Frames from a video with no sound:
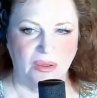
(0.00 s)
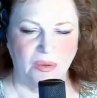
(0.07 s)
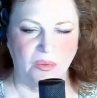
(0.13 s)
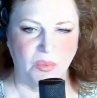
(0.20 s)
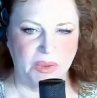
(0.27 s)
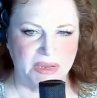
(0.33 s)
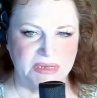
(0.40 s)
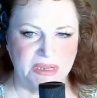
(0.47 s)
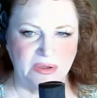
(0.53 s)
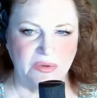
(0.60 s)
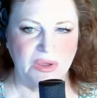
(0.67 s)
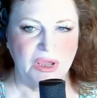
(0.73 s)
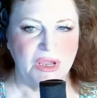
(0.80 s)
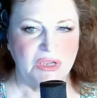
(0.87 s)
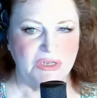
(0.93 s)
window
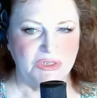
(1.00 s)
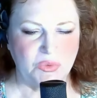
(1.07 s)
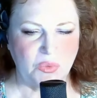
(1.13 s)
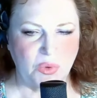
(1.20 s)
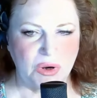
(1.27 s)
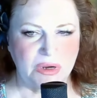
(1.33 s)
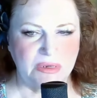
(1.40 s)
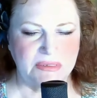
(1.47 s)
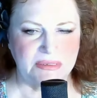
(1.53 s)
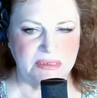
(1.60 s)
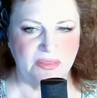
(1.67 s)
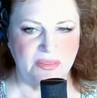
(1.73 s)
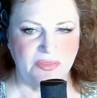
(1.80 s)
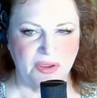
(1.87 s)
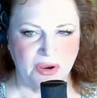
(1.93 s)
towards
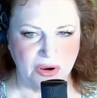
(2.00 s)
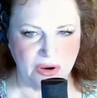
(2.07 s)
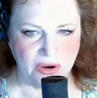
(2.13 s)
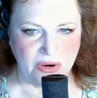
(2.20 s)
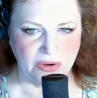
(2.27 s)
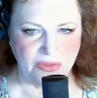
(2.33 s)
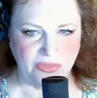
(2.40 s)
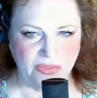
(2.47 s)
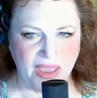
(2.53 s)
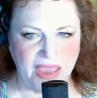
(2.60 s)
the earth,